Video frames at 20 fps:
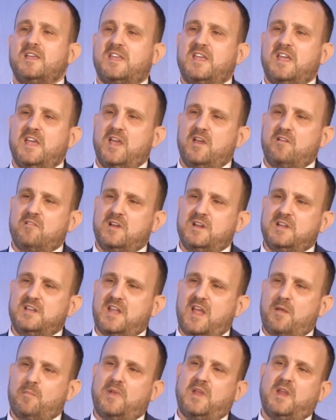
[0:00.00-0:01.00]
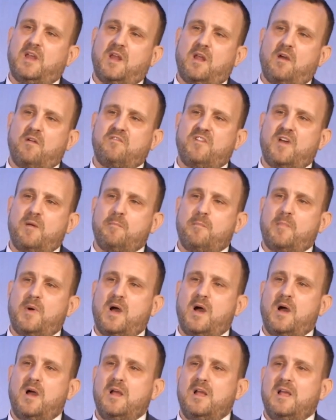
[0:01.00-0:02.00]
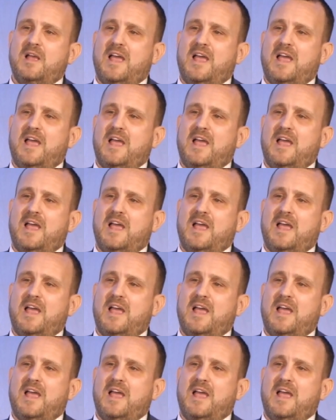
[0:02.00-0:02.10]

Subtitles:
Kieran and Debbie in November,